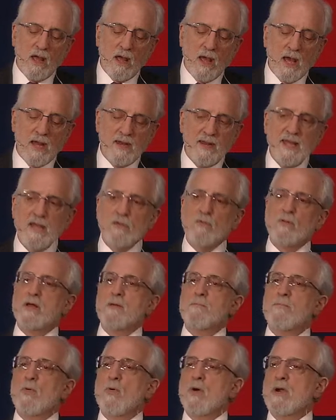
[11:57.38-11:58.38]
And equally
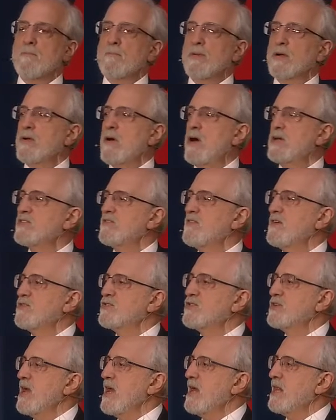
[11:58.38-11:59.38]
important, because of their
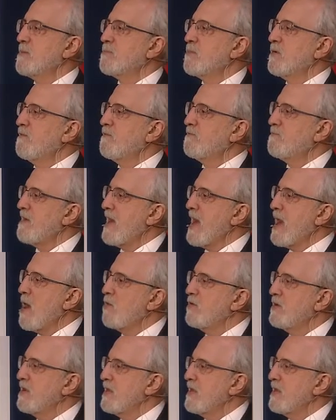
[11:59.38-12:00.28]
scale, a profound